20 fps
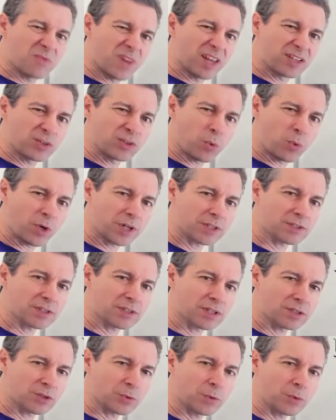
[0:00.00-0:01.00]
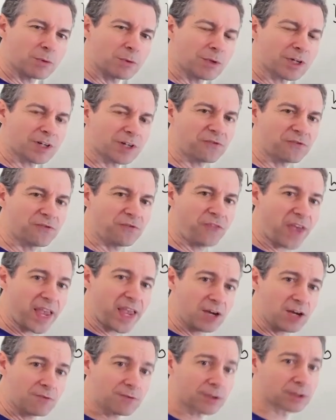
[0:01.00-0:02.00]
to what extent do we want to
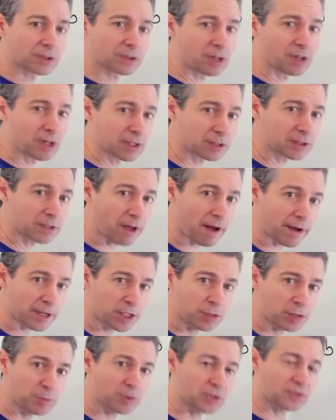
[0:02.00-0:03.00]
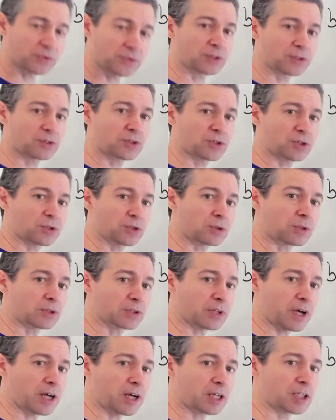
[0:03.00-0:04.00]
favor long documents versus short
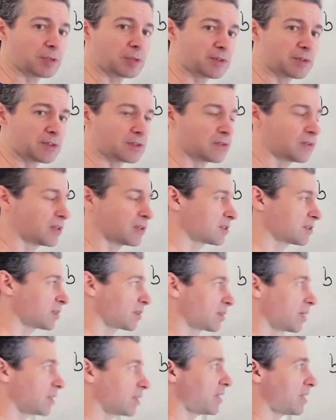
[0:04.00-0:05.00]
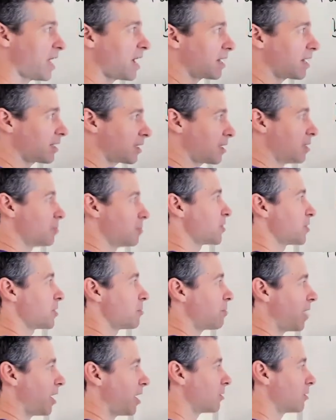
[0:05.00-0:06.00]
documents and things like that? That comes
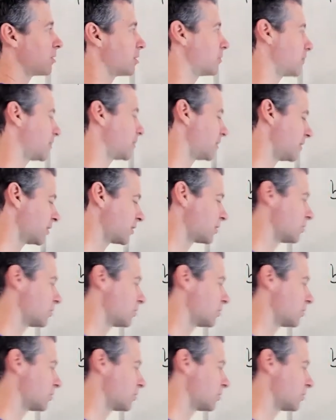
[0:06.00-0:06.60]
about with this